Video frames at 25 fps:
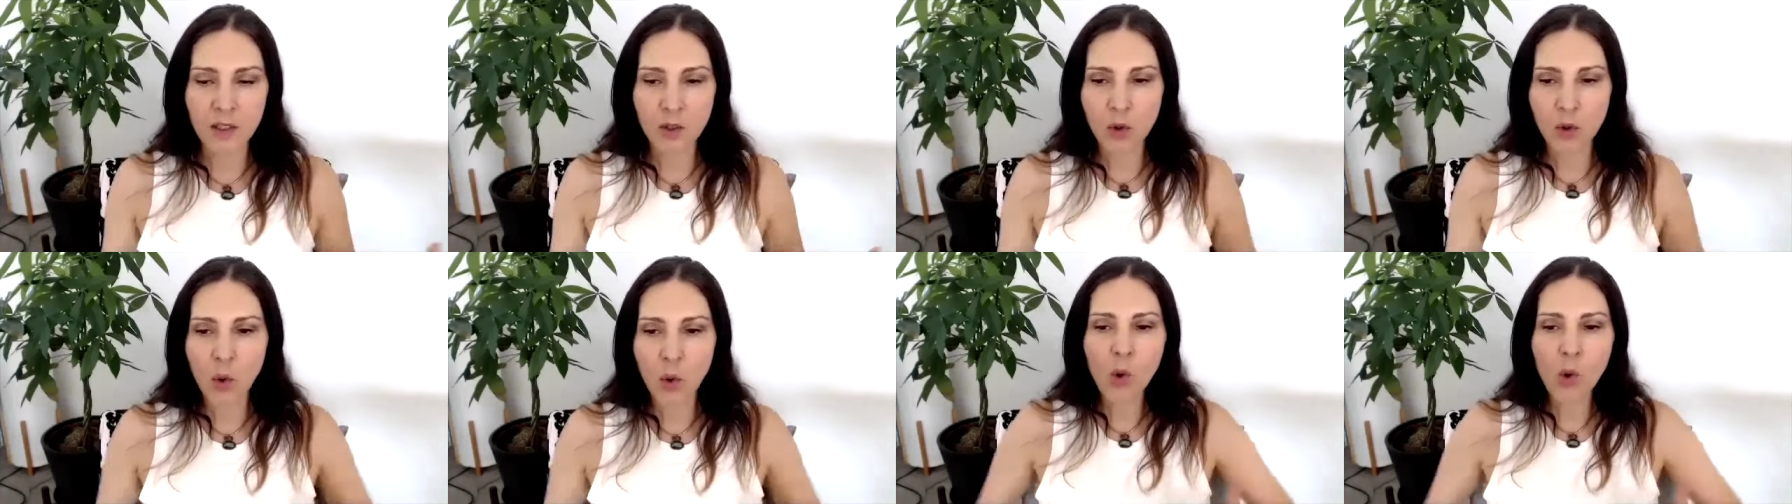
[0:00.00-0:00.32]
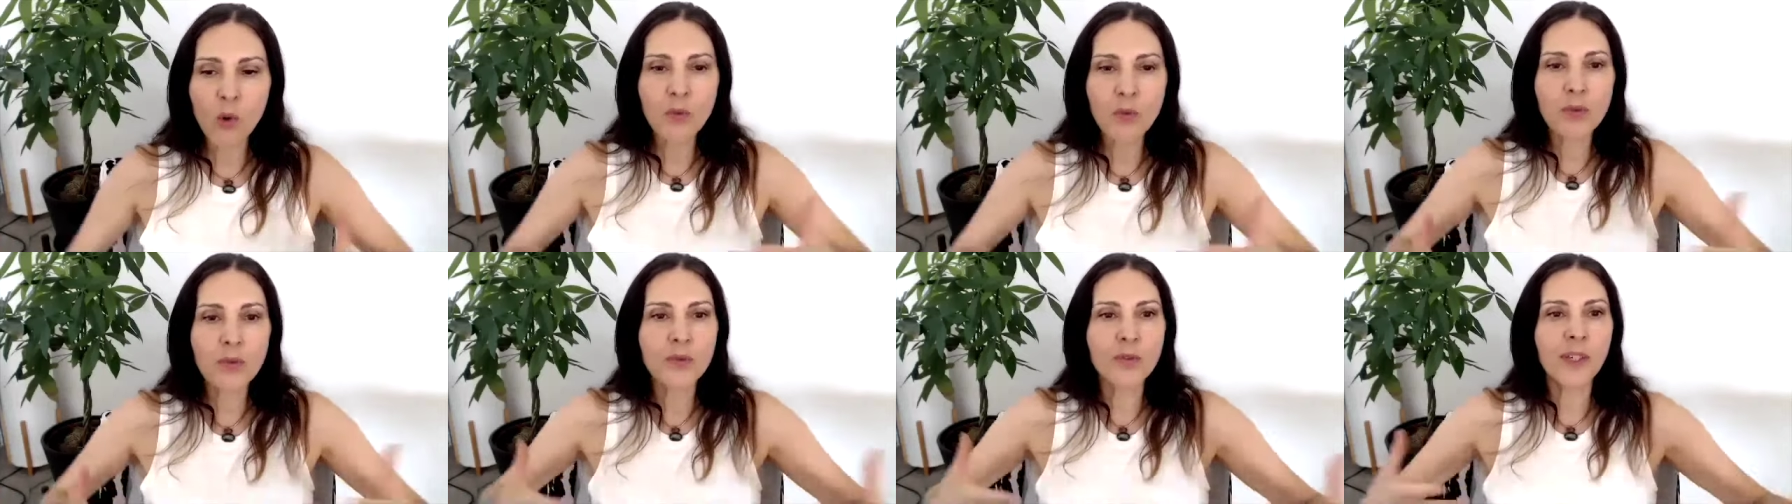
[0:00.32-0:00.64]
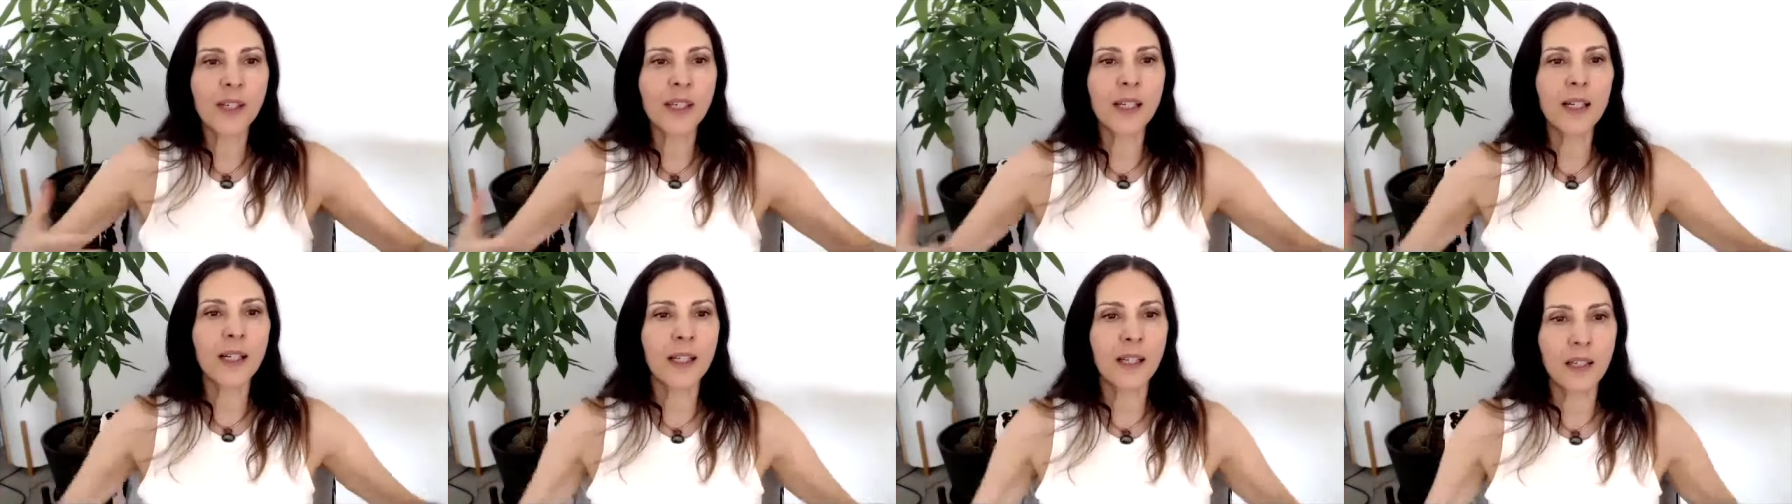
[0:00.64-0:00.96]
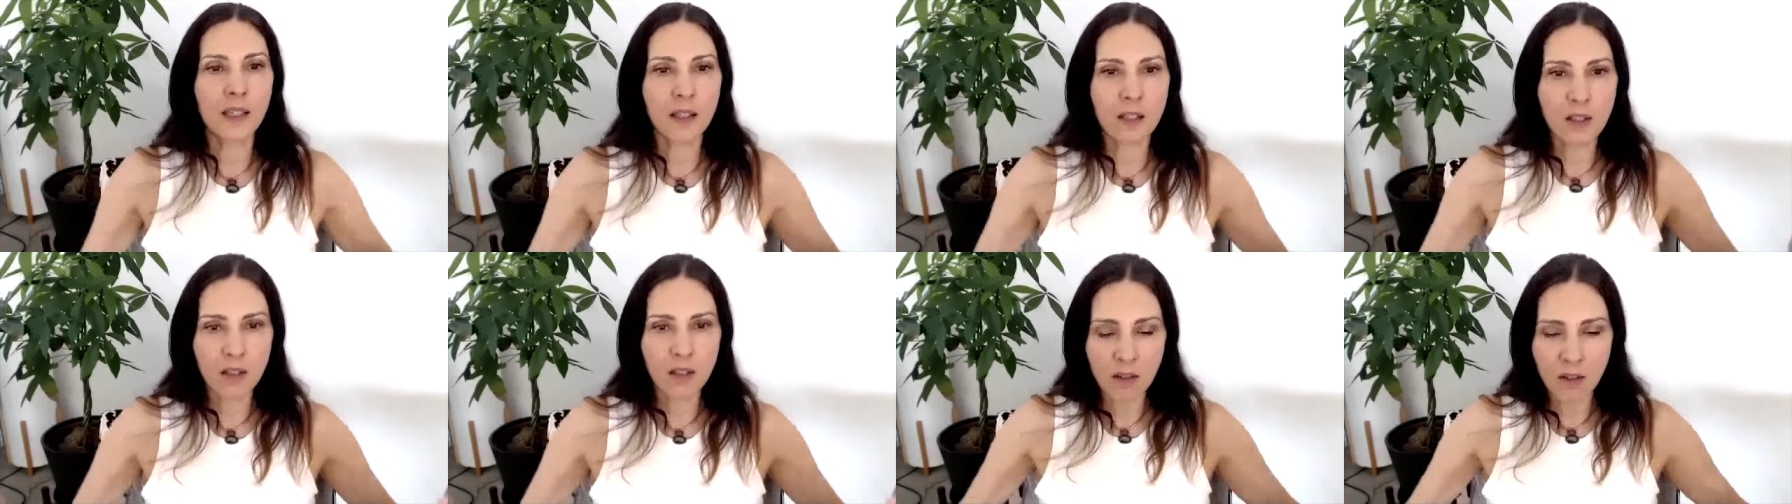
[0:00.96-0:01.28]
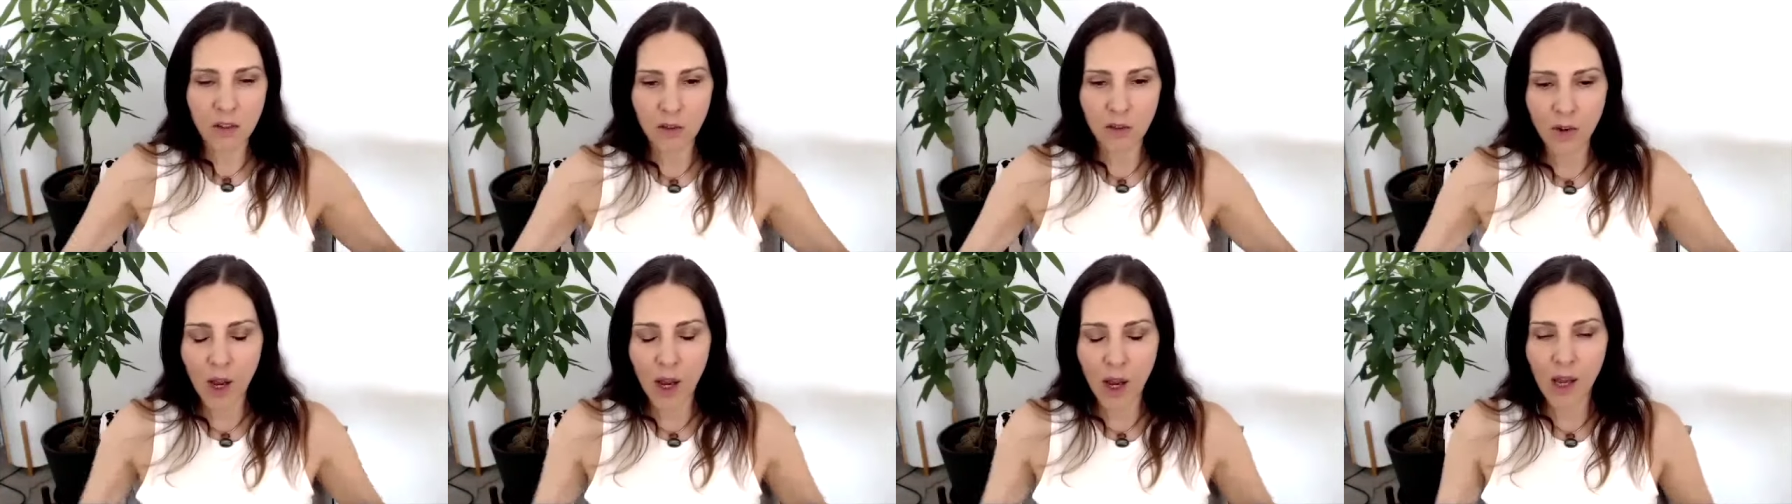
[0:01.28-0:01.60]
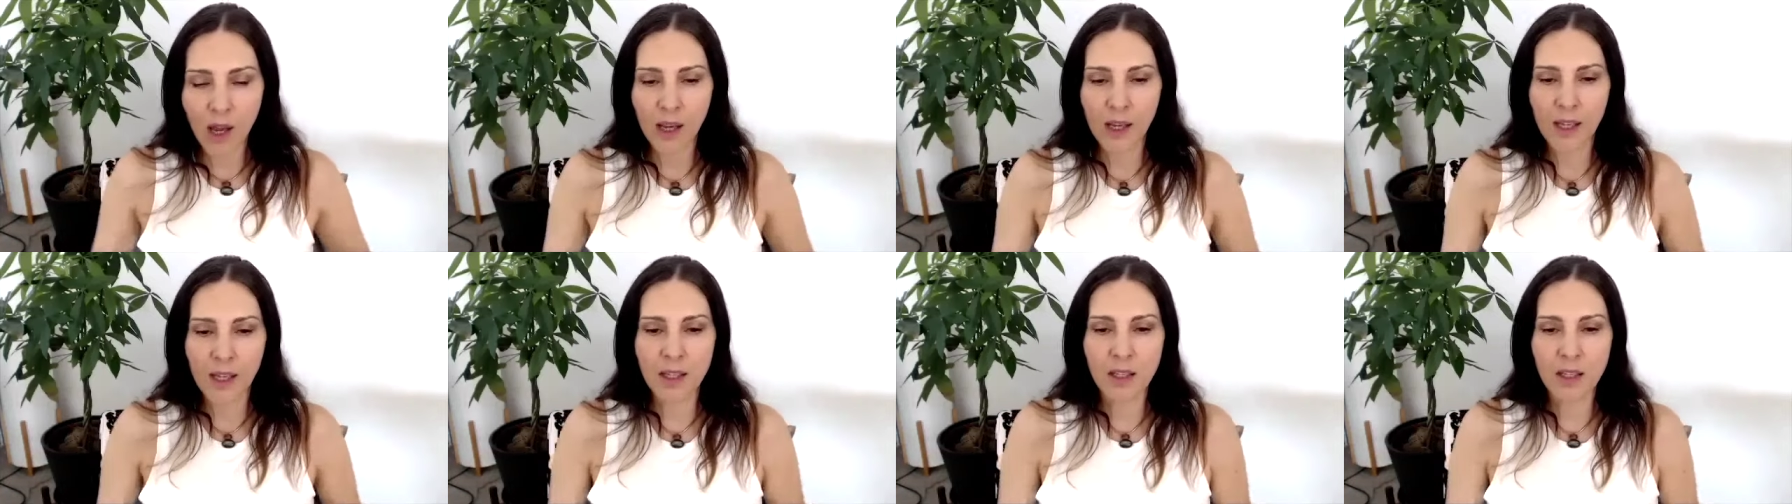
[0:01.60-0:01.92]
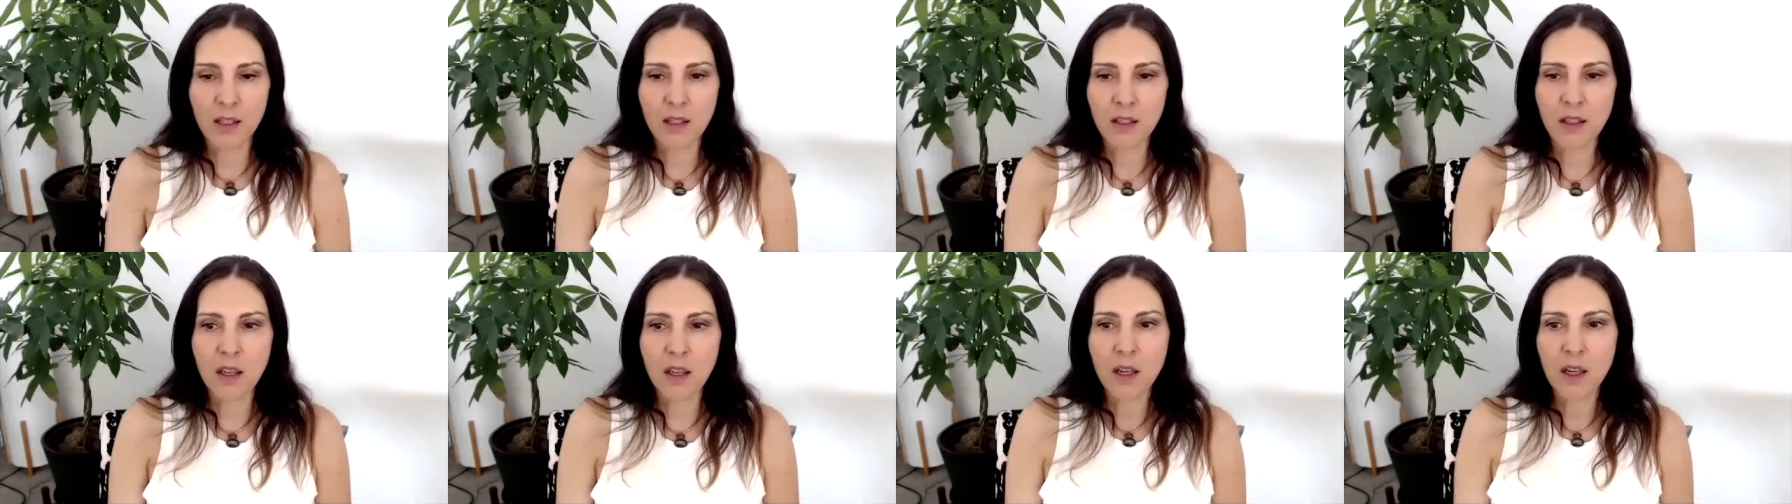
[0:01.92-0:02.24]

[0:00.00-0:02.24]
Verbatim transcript: all feelings that arise,